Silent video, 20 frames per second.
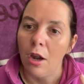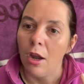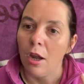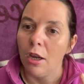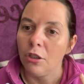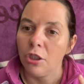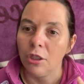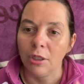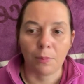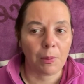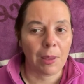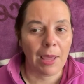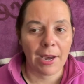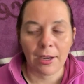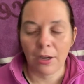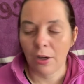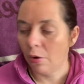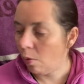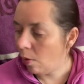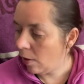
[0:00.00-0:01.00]
just plain
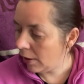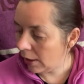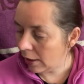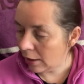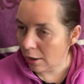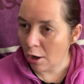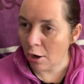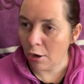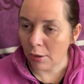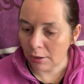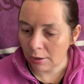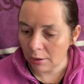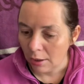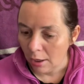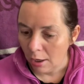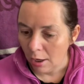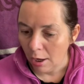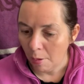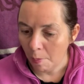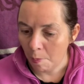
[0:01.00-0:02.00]
aquatic notes,
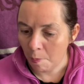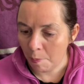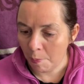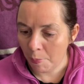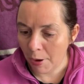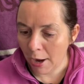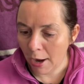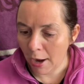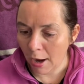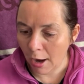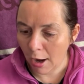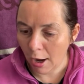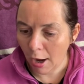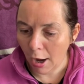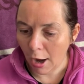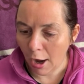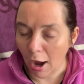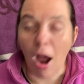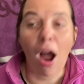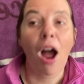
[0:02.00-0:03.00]
but
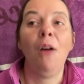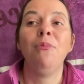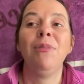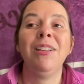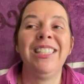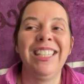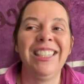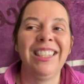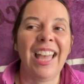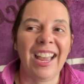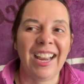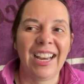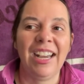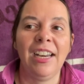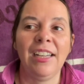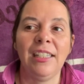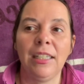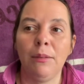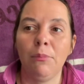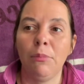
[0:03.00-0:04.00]
I was in that
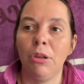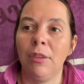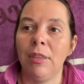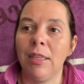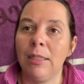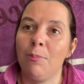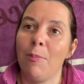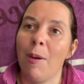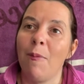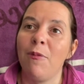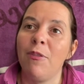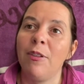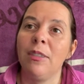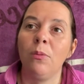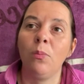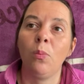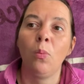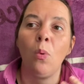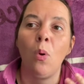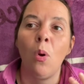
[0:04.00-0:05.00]
cleansing mood this month as the
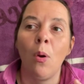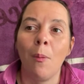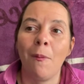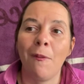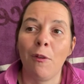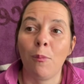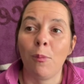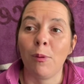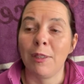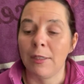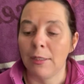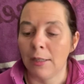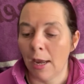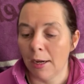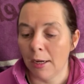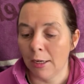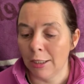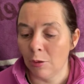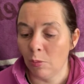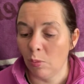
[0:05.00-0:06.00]
weather was
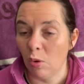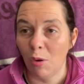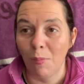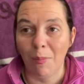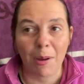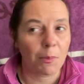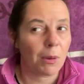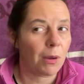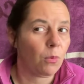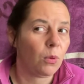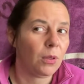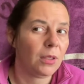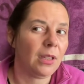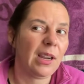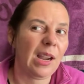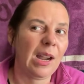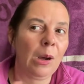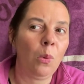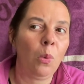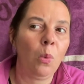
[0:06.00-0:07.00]
starting to warm up. I
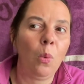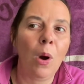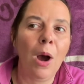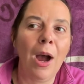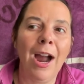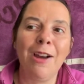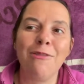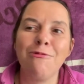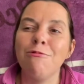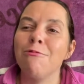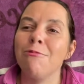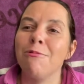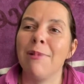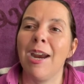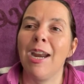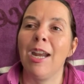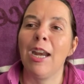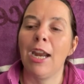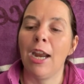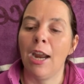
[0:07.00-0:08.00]
wasn't quite
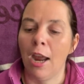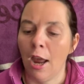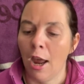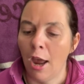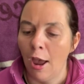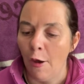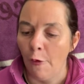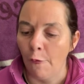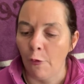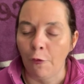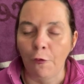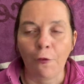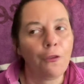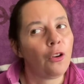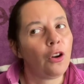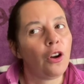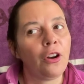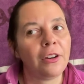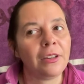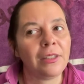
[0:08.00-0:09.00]
ready for
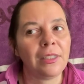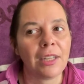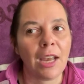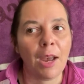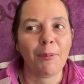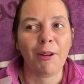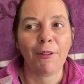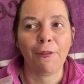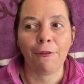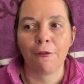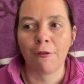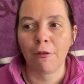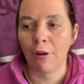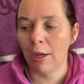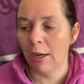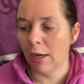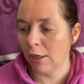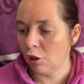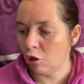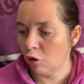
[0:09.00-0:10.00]
full-on summer,
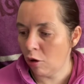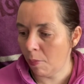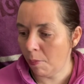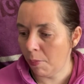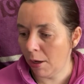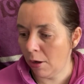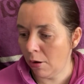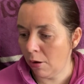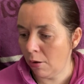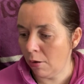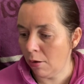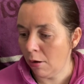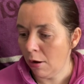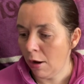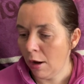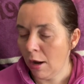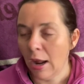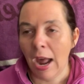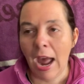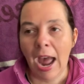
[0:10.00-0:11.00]
fruity and tropical.
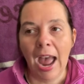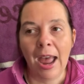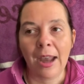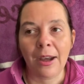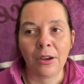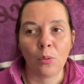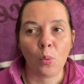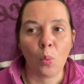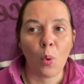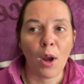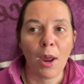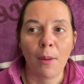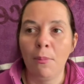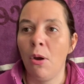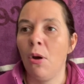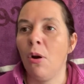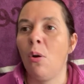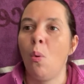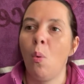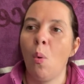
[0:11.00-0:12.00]
And when I'm
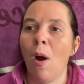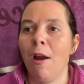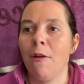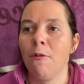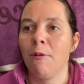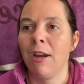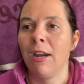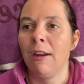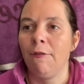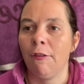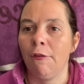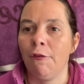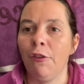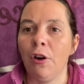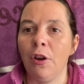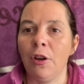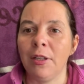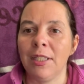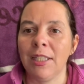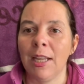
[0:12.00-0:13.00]
not quite ready for
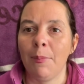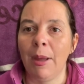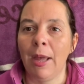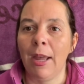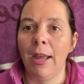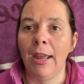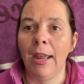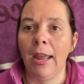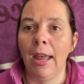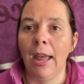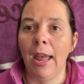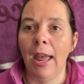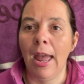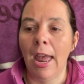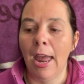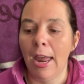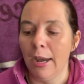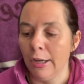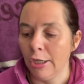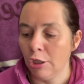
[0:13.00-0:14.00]
full-on summer
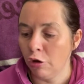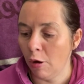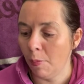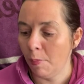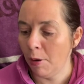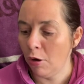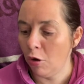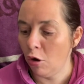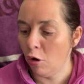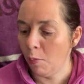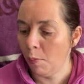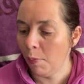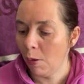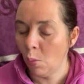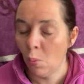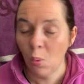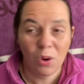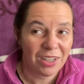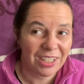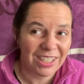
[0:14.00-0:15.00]
and tropical, but
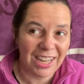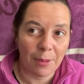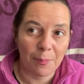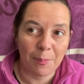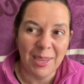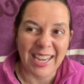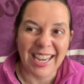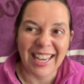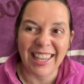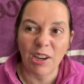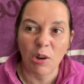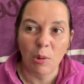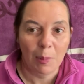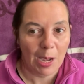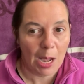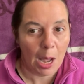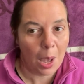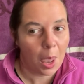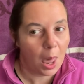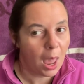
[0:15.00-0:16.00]
want something a little
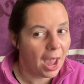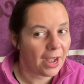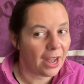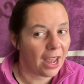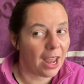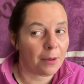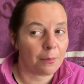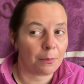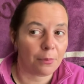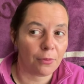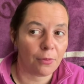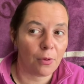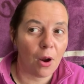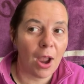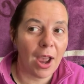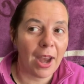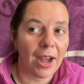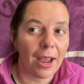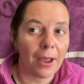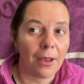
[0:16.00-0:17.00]
bit lighter and
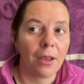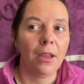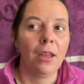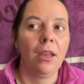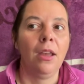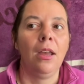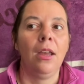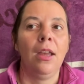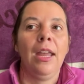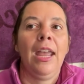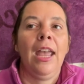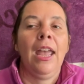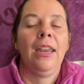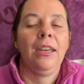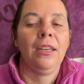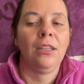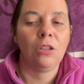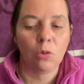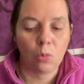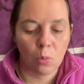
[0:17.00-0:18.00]
brighter,
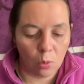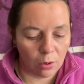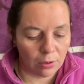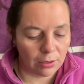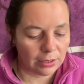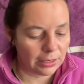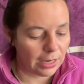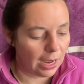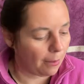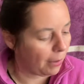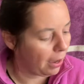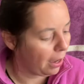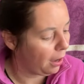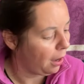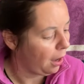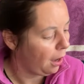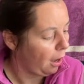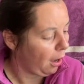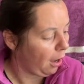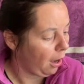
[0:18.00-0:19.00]
heading towards summer,
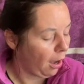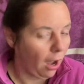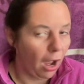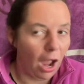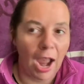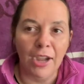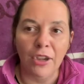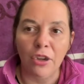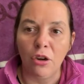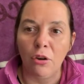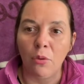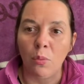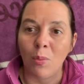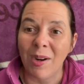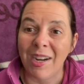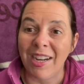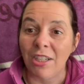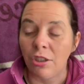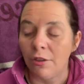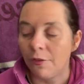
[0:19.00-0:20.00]
I do
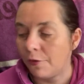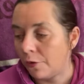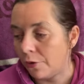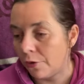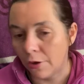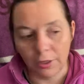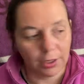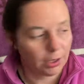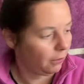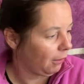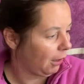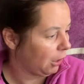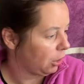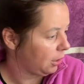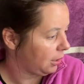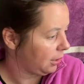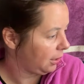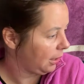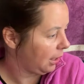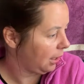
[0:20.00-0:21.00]
reach for those fresher
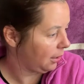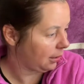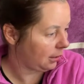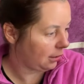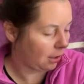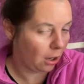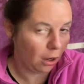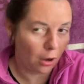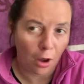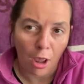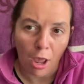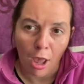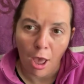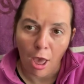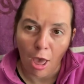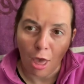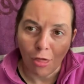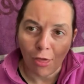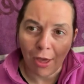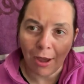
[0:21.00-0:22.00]
scents. So
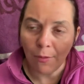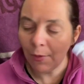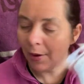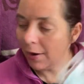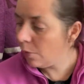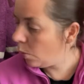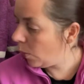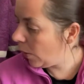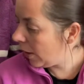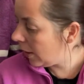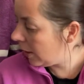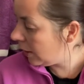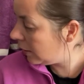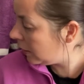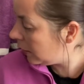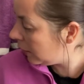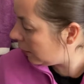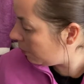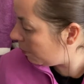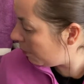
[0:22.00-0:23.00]
that one went
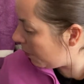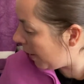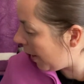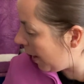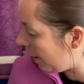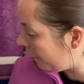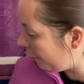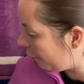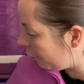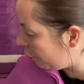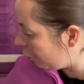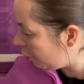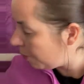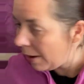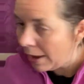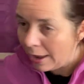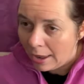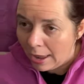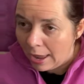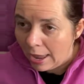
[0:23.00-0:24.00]
into the bathroom
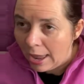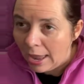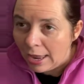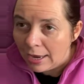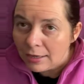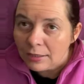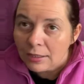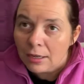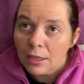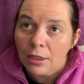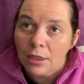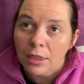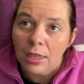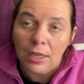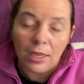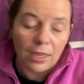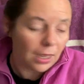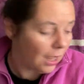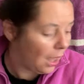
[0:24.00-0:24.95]
and the